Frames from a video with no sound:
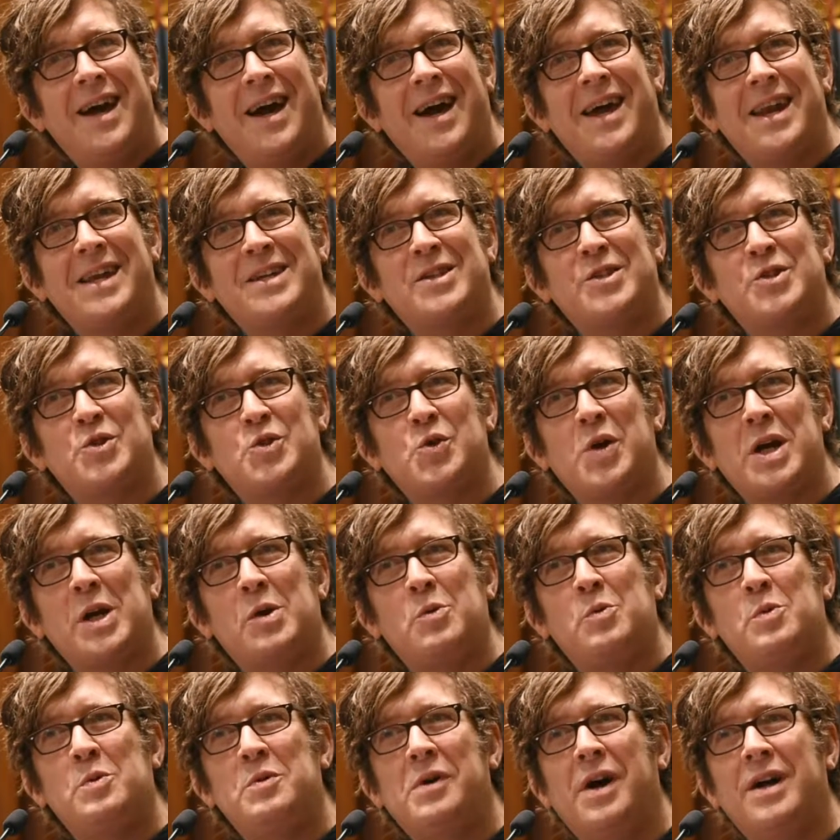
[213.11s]
and as
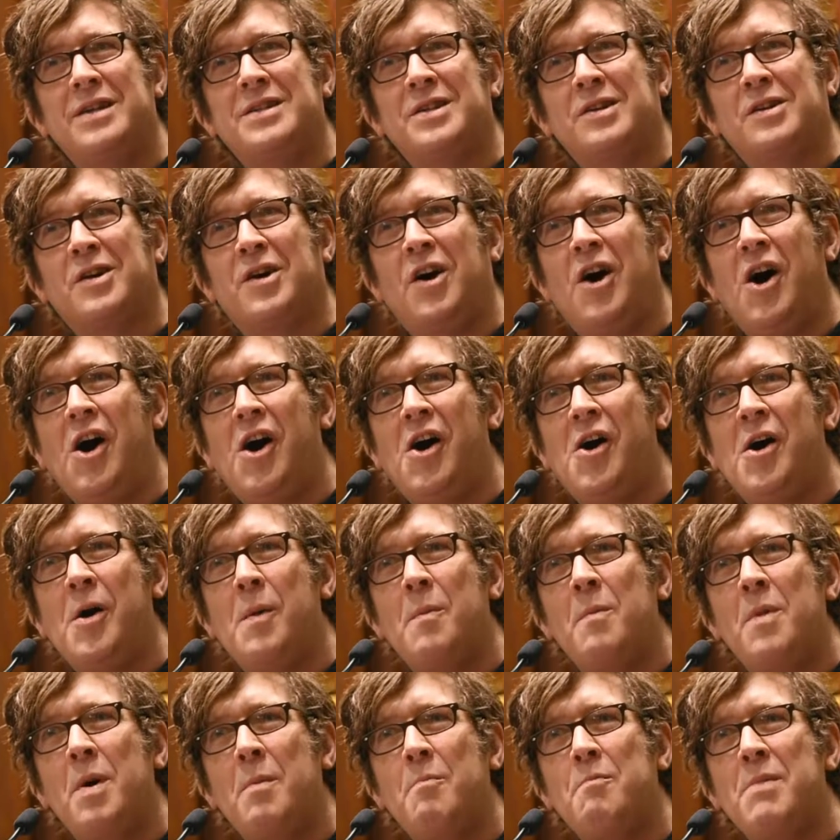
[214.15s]
tranquil as a
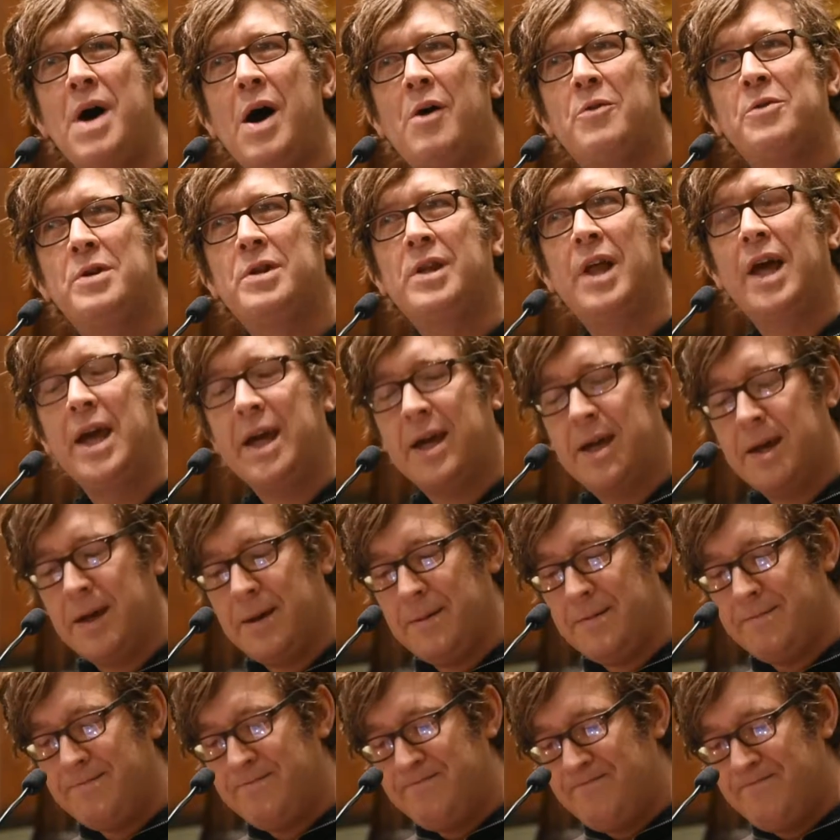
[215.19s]
calm mountain lake.